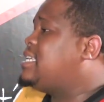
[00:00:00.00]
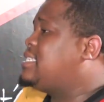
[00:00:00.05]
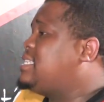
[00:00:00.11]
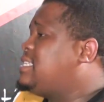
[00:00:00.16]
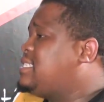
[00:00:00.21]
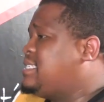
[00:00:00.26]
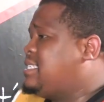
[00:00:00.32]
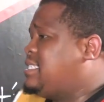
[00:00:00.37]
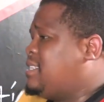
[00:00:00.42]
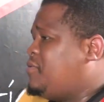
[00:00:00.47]

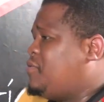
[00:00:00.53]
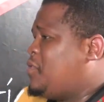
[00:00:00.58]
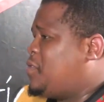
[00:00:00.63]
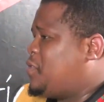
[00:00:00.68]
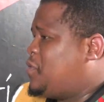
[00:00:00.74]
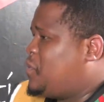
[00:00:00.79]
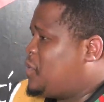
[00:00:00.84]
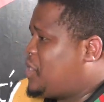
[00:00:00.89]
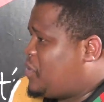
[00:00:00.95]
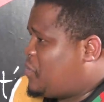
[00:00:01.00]
necessity for a
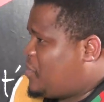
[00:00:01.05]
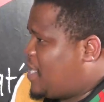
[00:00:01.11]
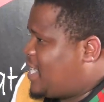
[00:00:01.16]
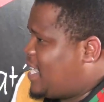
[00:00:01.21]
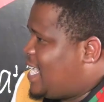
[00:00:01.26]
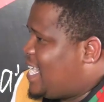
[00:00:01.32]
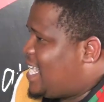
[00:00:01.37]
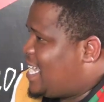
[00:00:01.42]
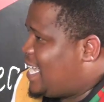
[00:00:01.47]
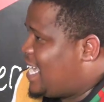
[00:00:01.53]

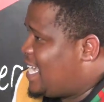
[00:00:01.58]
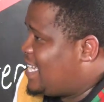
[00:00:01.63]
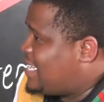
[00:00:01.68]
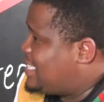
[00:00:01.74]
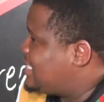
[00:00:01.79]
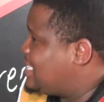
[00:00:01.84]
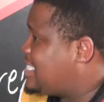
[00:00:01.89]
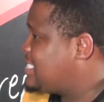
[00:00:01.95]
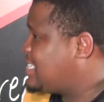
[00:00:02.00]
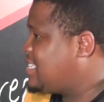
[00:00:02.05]
student-worker alliance.